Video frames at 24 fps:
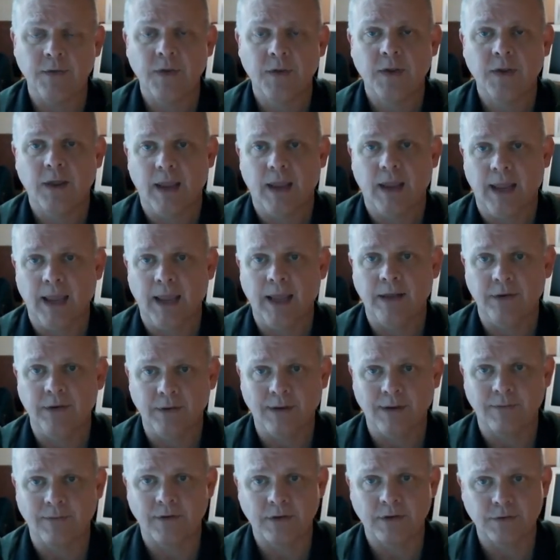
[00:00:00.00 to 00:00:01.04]
and you
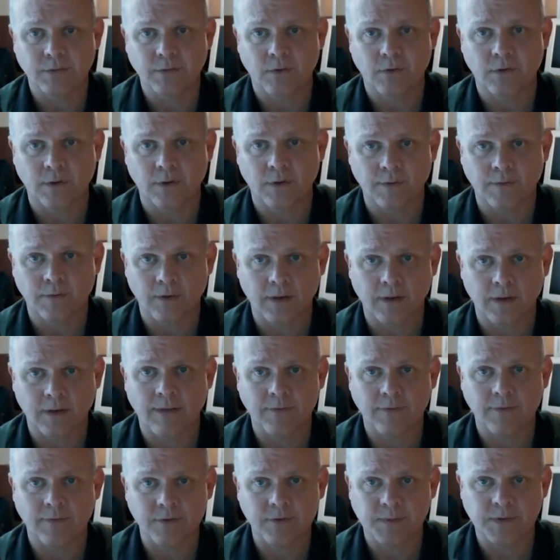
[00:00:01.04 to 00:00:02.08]
have control over the
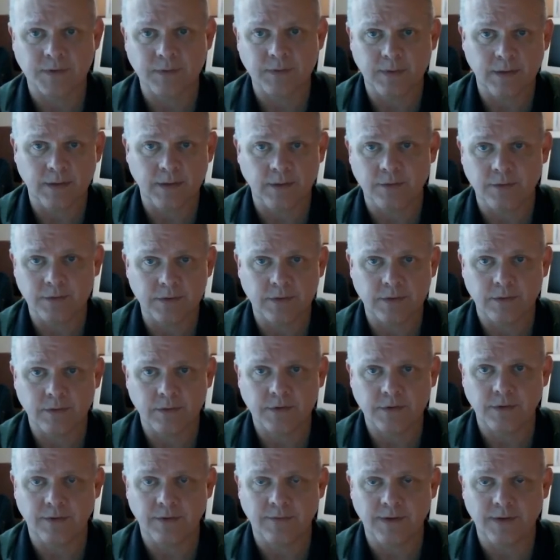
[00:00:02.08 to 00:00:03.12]
levels between those
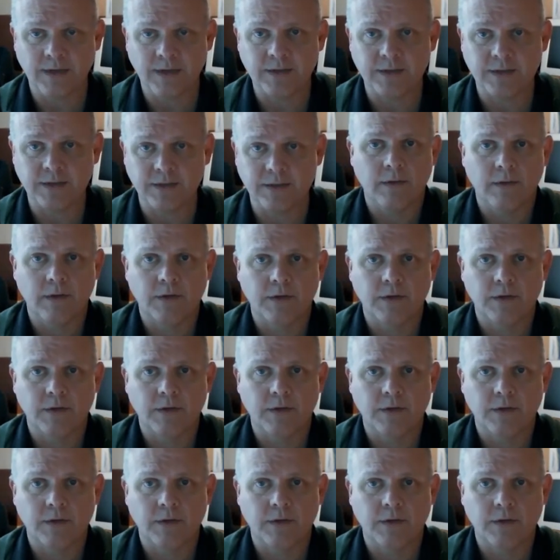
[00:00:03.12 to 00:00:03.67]
two devices.